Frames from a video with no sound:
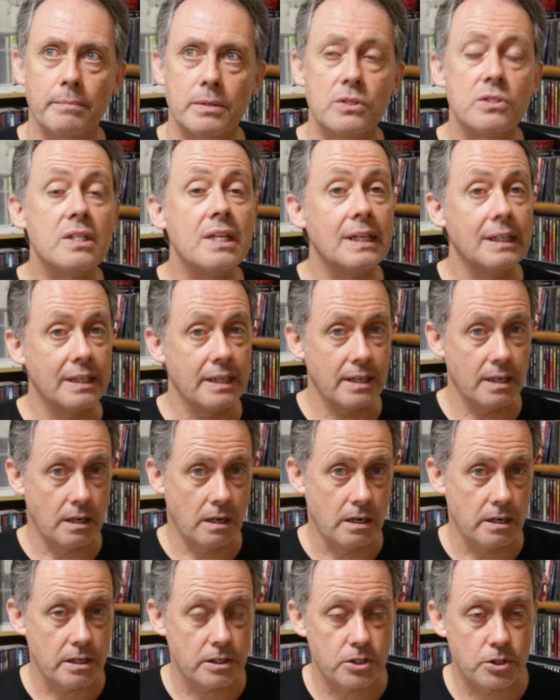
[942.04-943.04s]
stealing
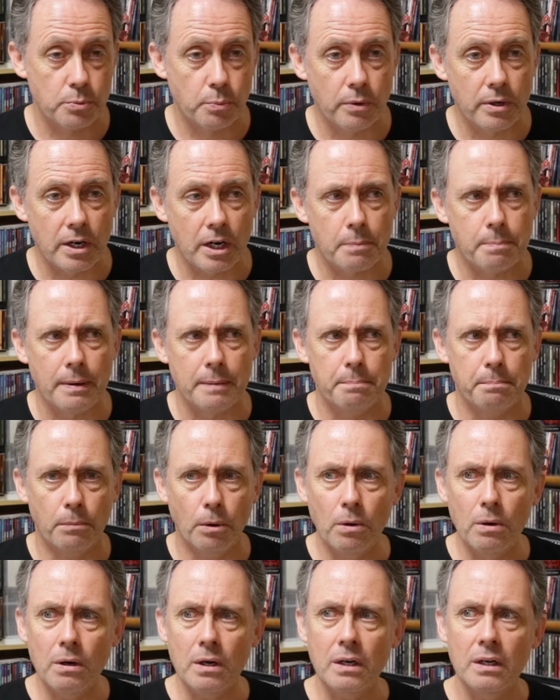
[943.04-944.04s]
artists' work, but
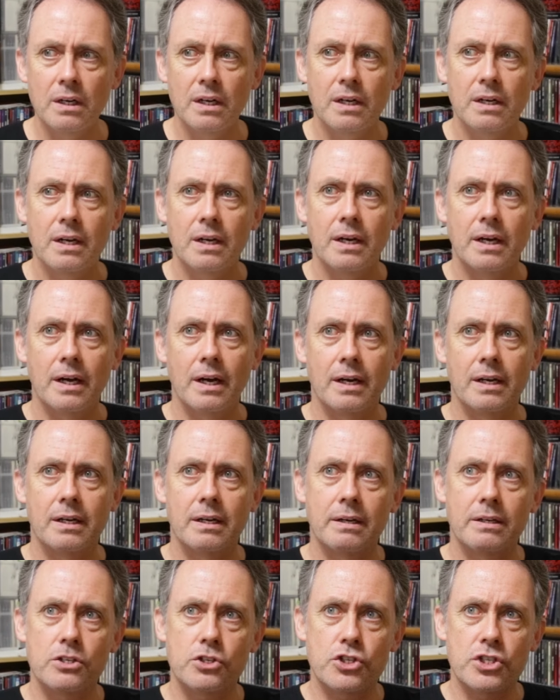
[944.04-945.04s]
more
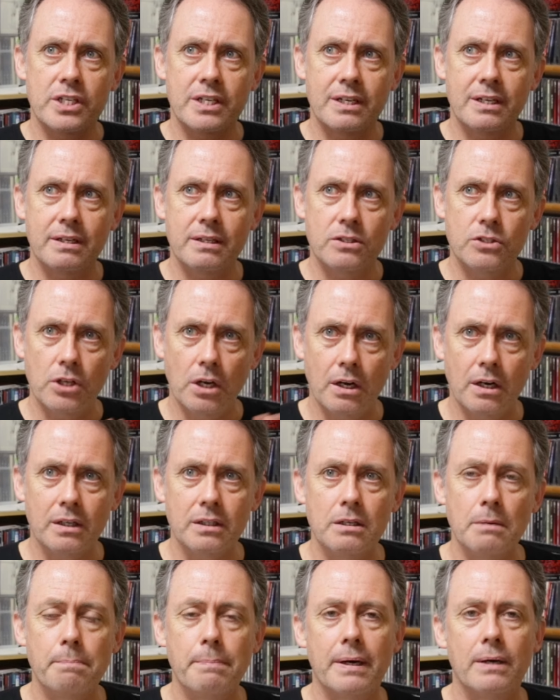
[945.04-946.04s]
she
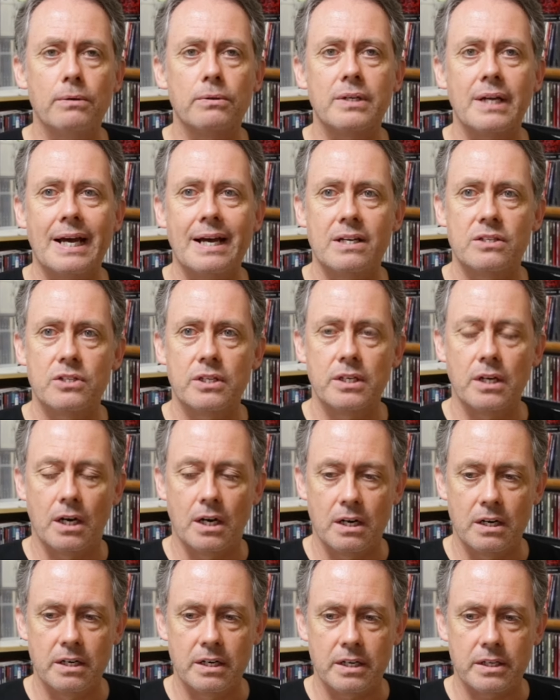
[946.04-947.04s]
talked about, as an
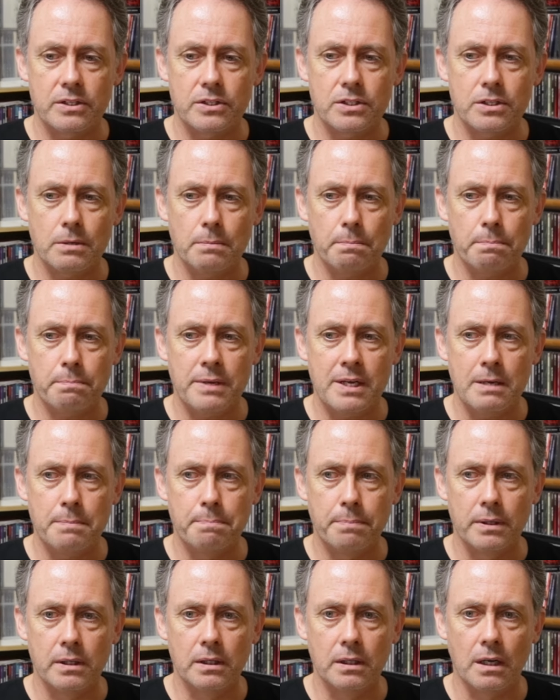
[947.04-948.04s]
artist,
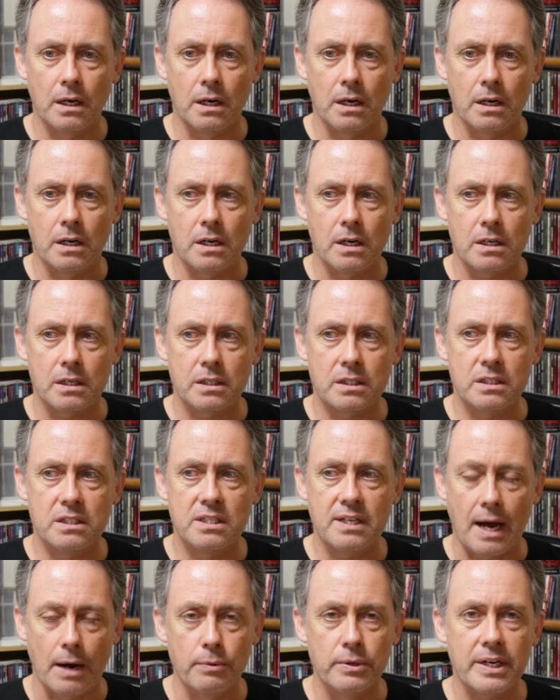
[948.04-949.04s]
people are
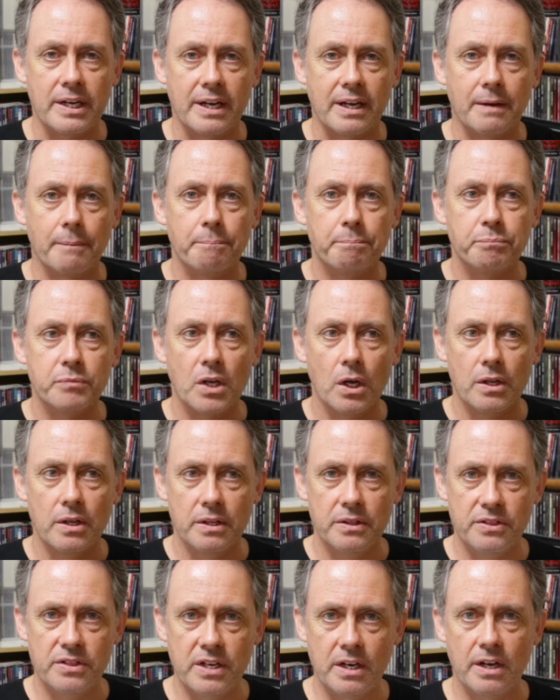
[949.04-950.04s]
doubting
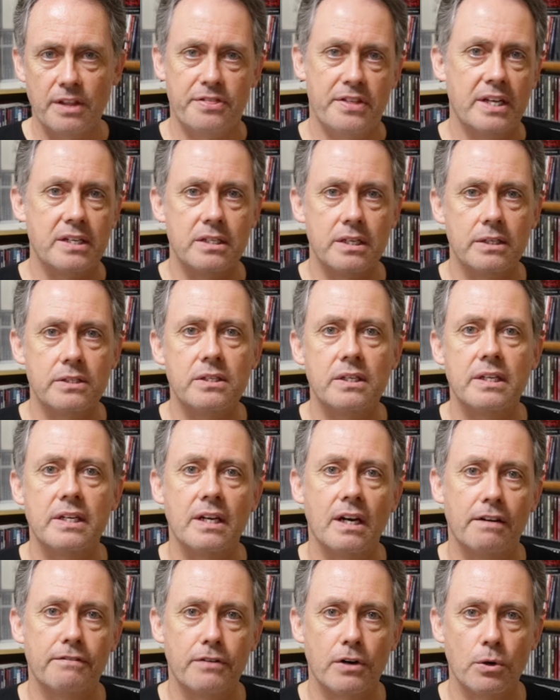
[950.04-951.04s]
the
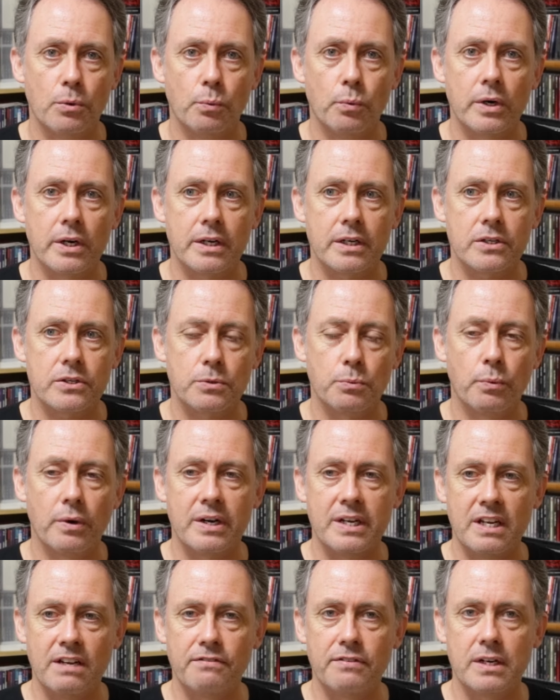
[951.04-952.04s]
authenticity of her works,
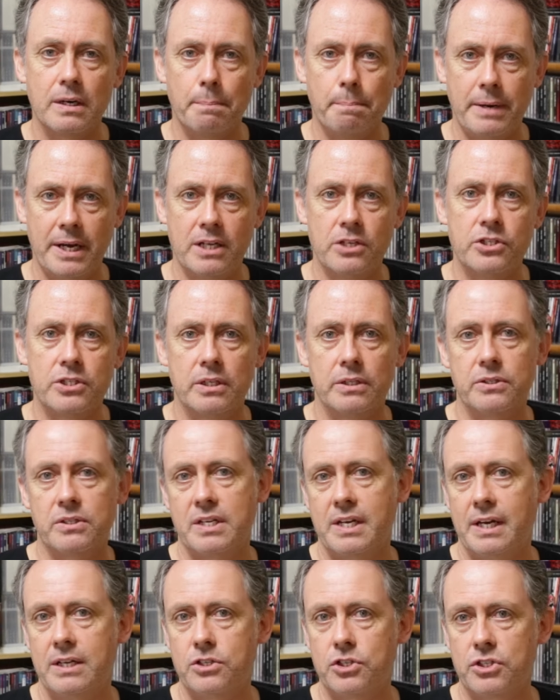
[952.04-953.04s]
where even a pencil
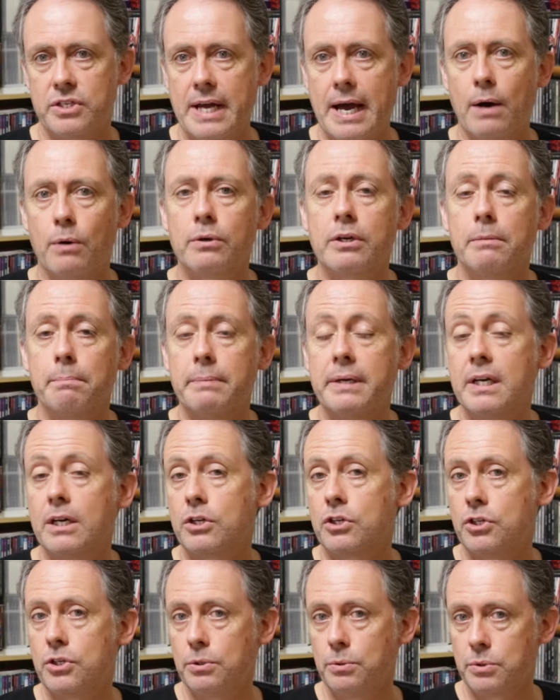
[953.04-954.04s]
sketch now can be
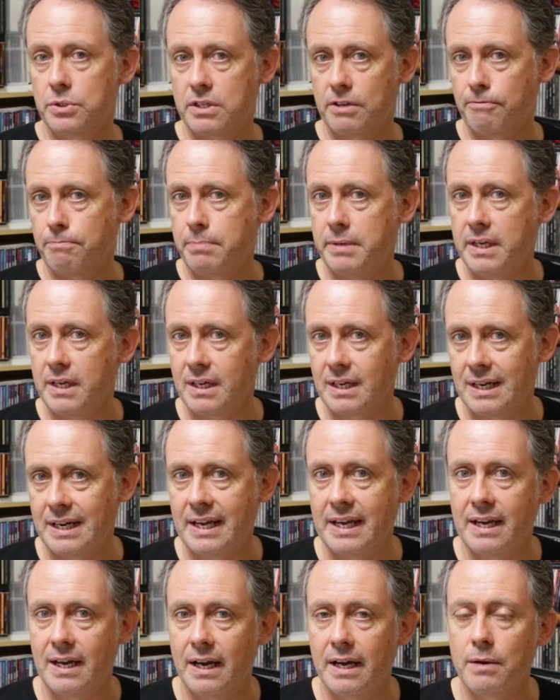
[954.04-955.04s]
accused of being an
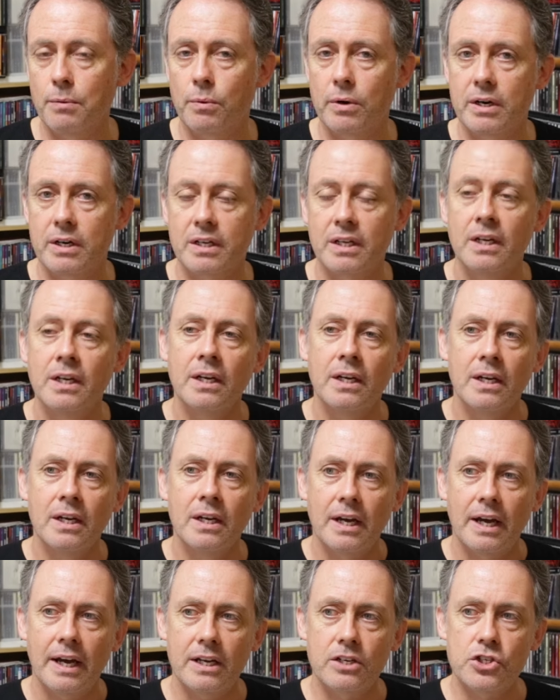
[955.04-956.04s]
AI work.
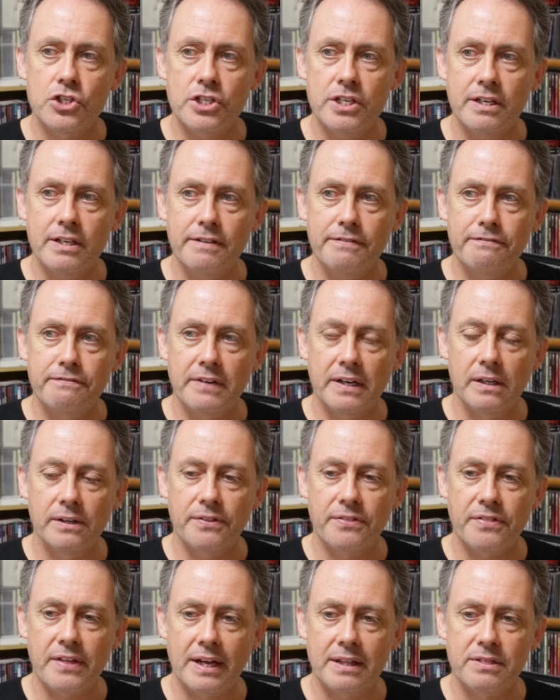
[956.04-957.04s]
And she
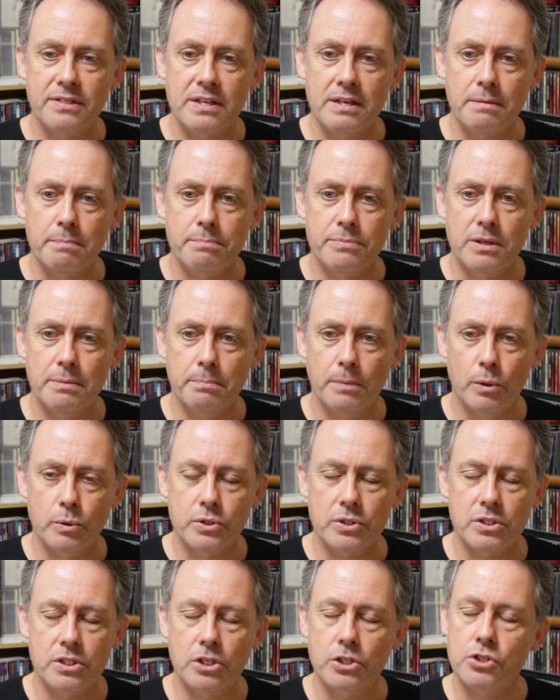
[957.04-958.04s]
felt that the
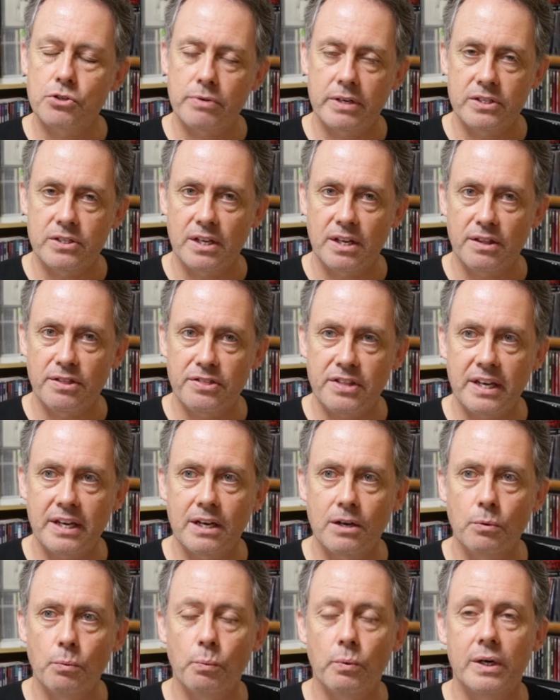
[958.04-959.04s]
most distressing
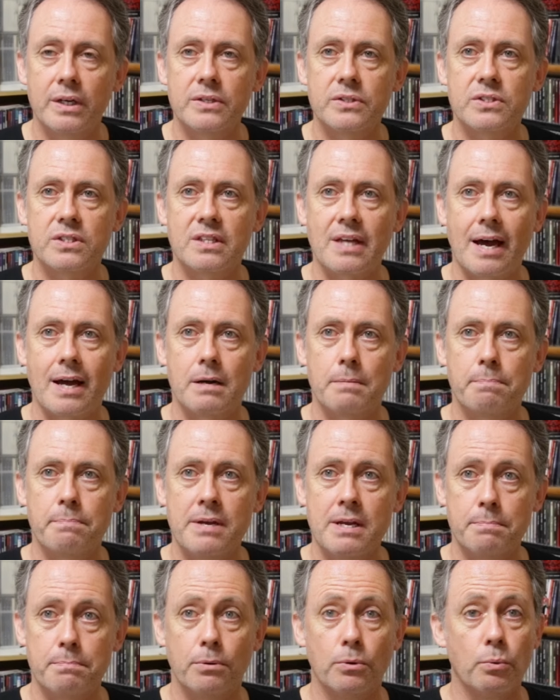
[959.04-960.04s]
thing was that
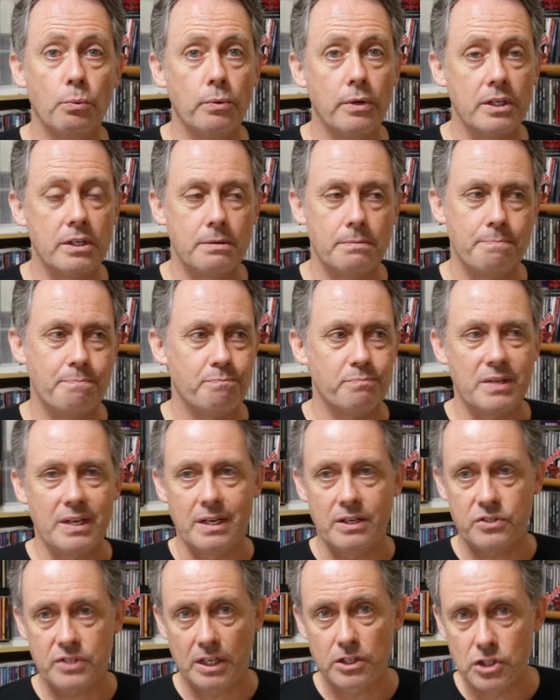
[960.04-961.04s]
people would
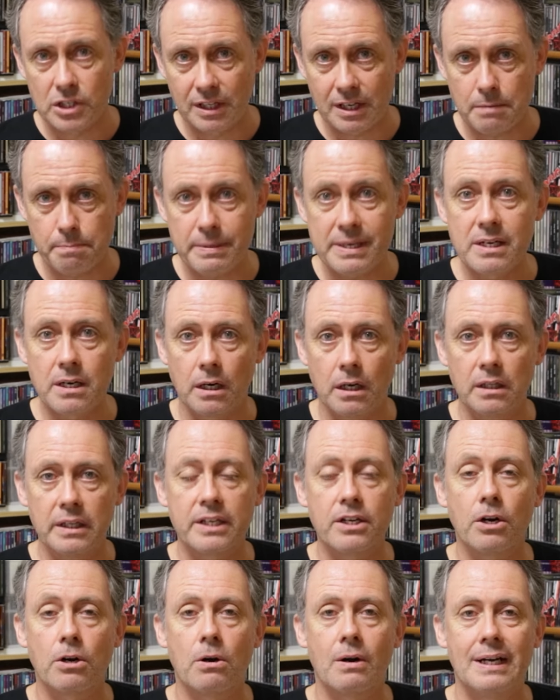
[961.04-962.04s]
essentially be
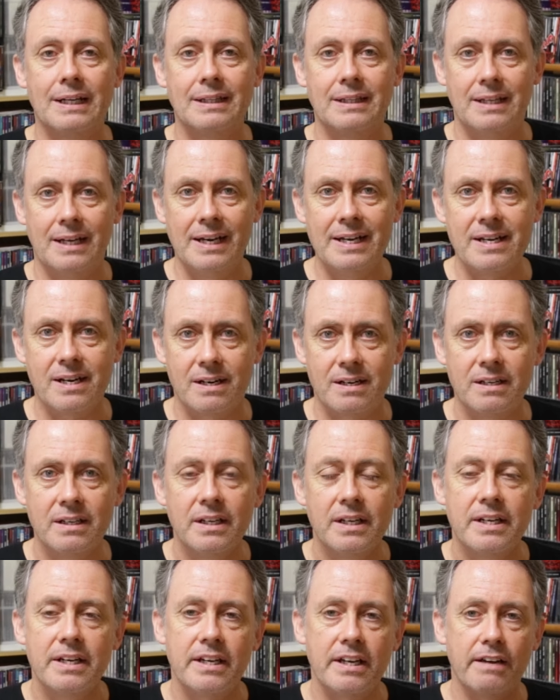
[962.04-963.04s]
calling her a liar
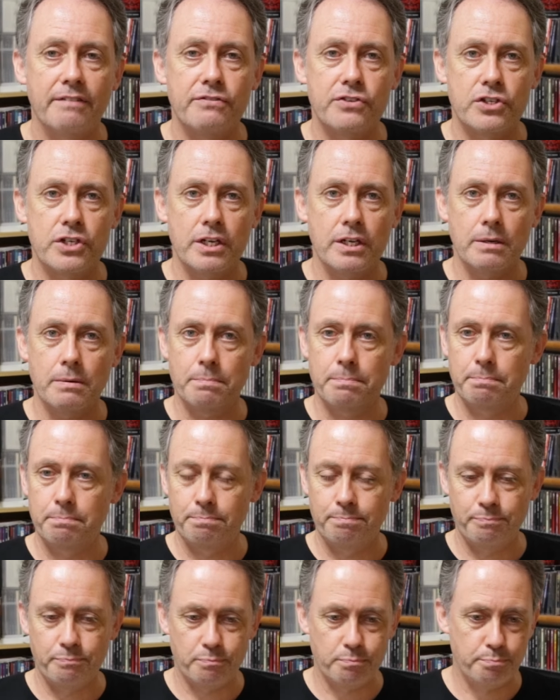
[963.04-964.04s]
if she
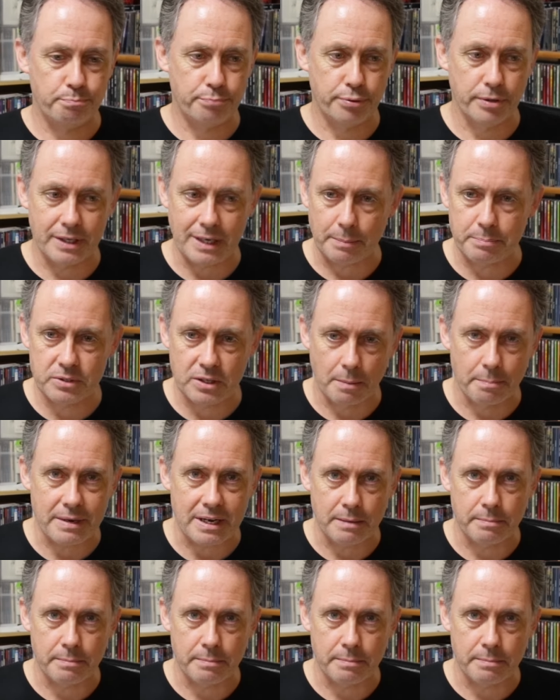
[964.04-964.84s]
put up some